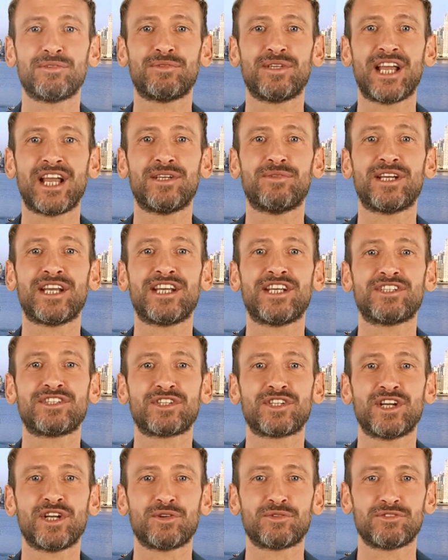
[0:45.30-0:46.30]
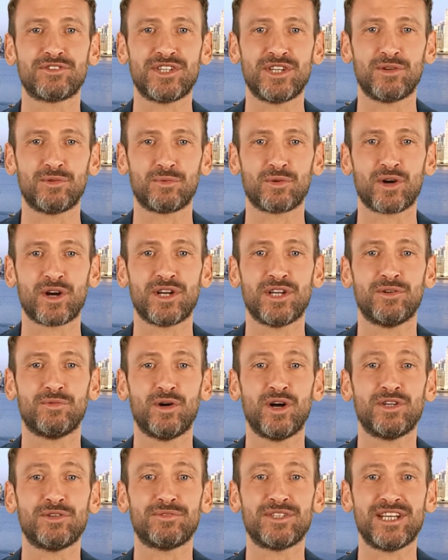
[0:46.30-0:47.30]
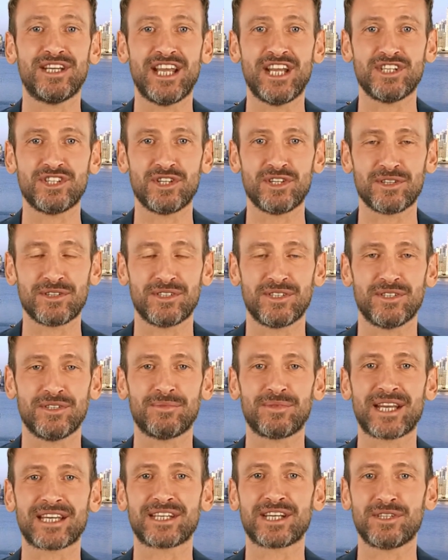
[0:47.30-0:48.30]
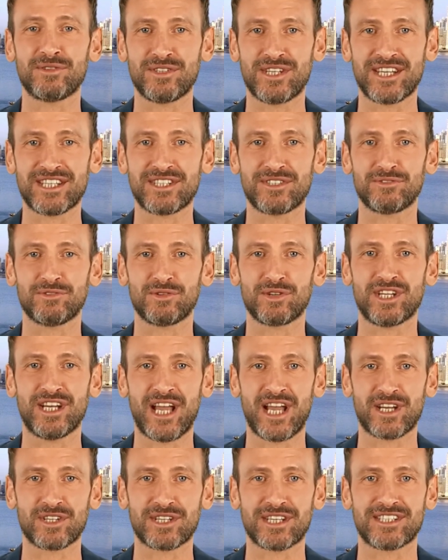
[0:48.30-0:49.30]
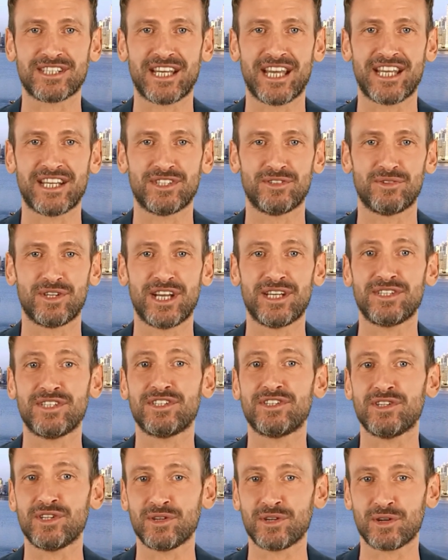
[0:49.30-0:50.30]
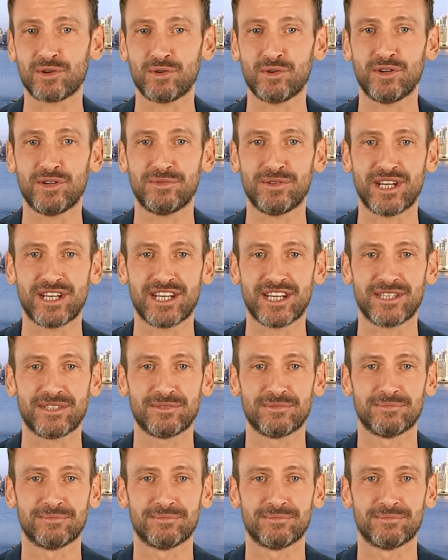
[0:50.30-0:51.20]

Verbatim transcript: Panamanians are known for their warm and welcoming nature, making it easy for retirees to integrate into the local community.